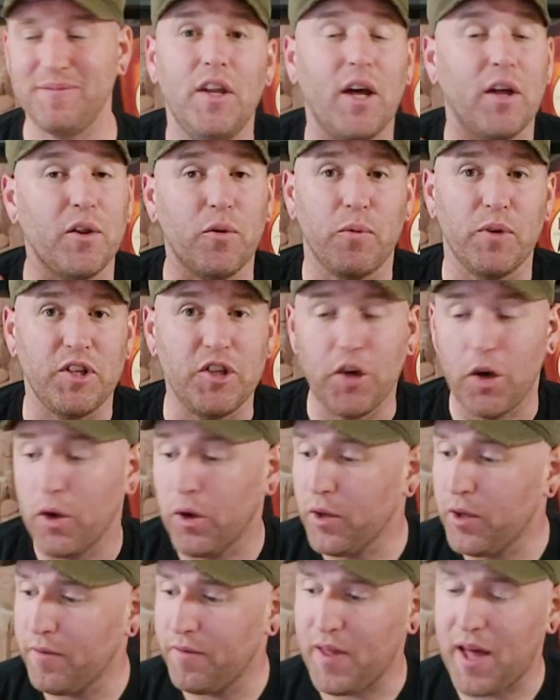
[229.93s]
Now, the
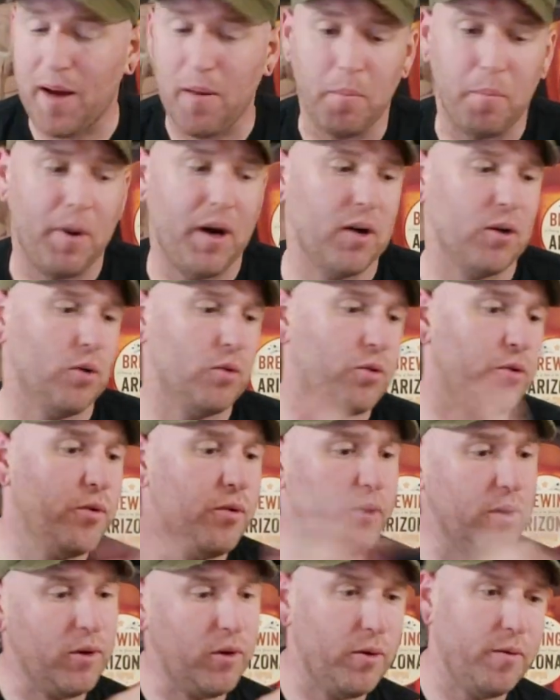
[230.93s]
return of that bottle to
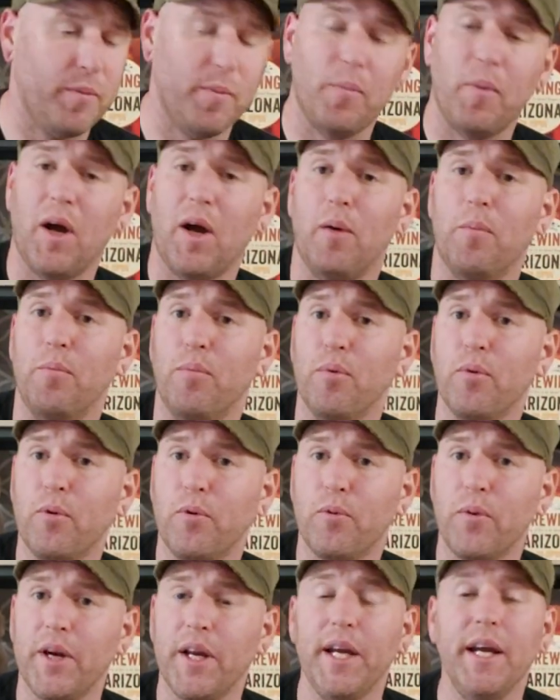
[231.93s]
the Löwenbräu
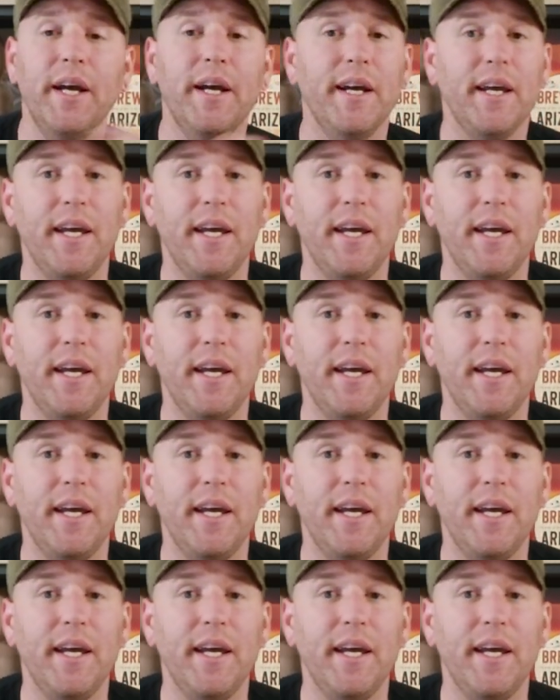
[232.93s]
brewery,